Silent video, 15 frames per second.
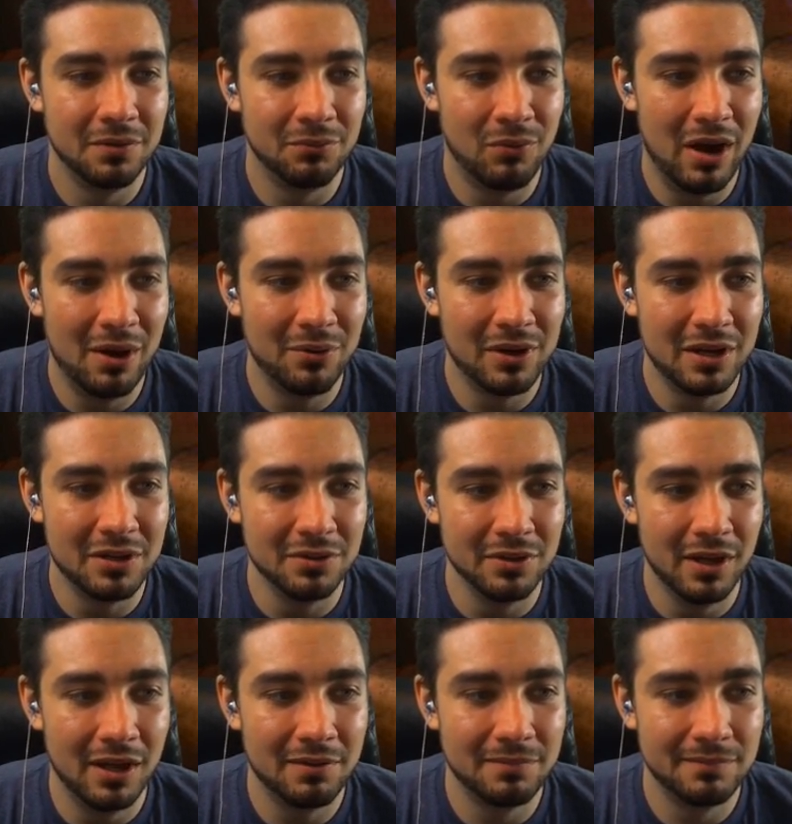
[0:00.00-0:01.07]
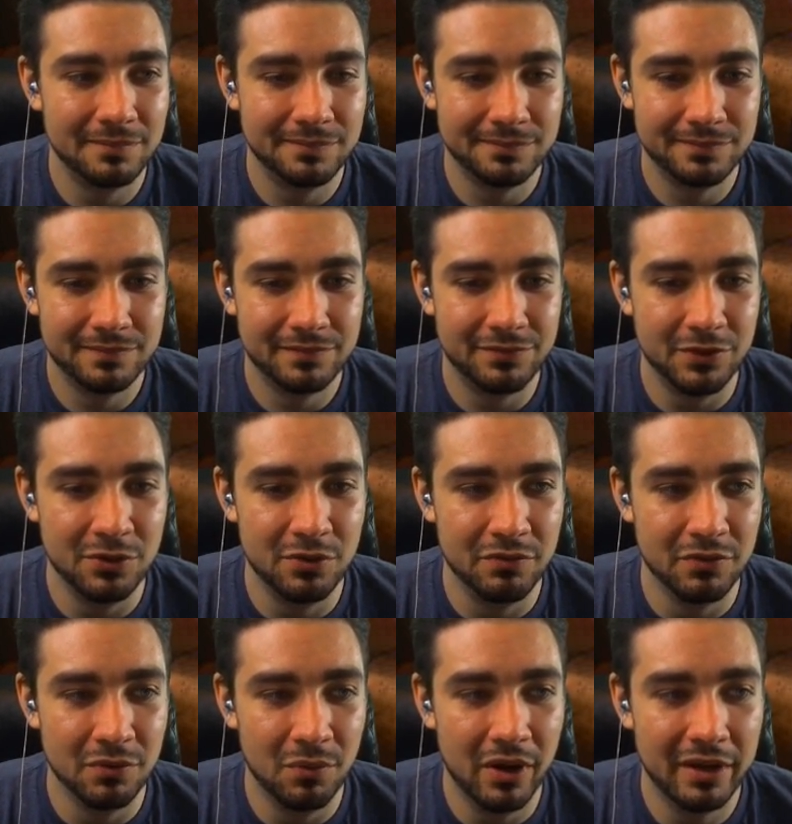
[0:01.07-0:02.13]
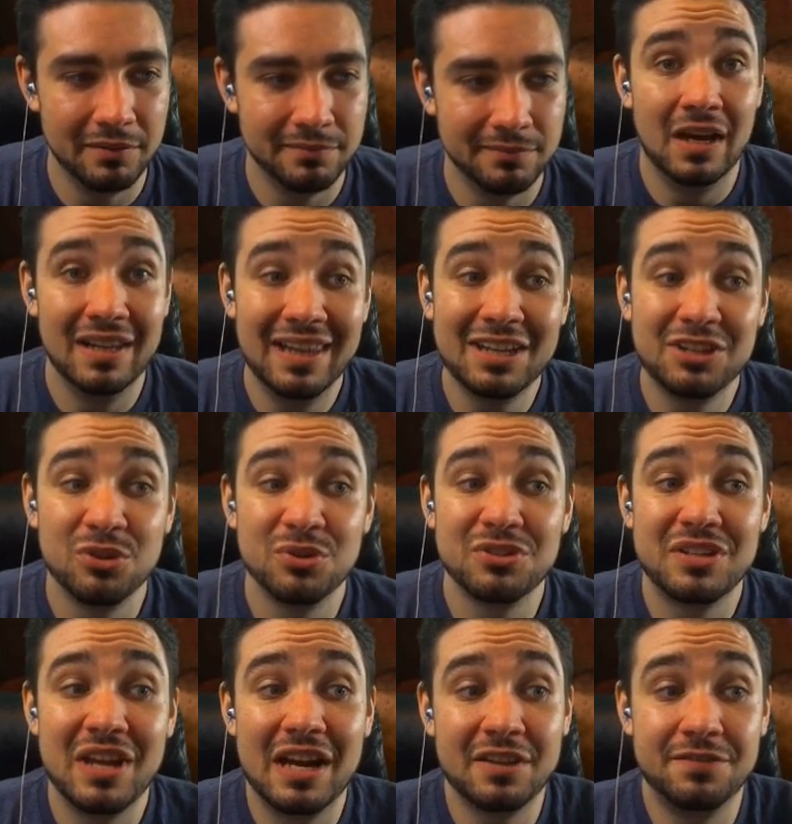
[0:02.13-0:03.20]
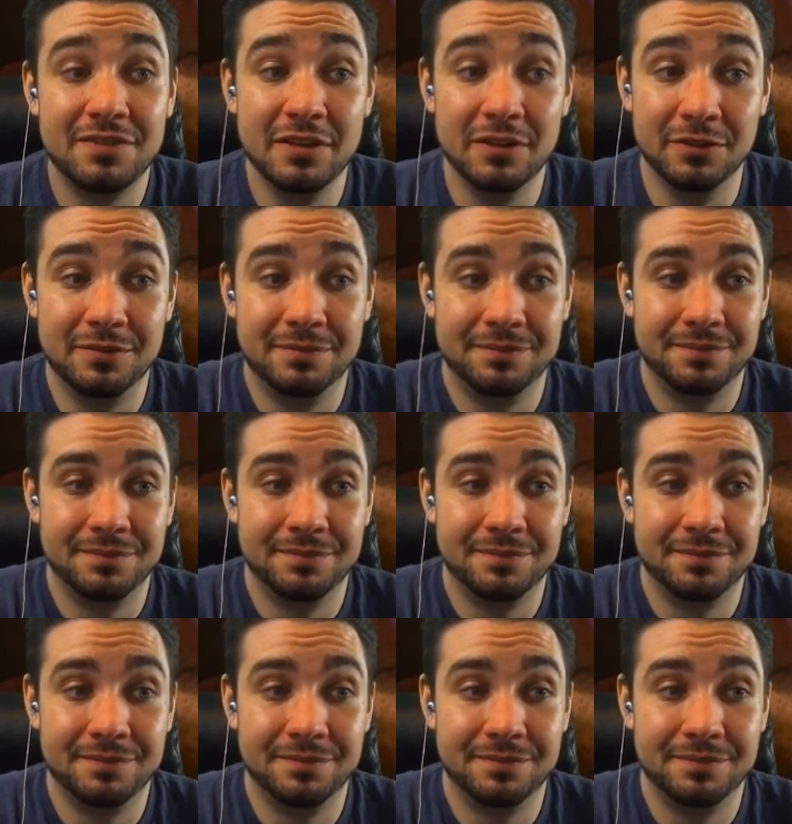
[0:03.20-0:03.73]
Why would I do that? For who, for what? Electrostatic Field.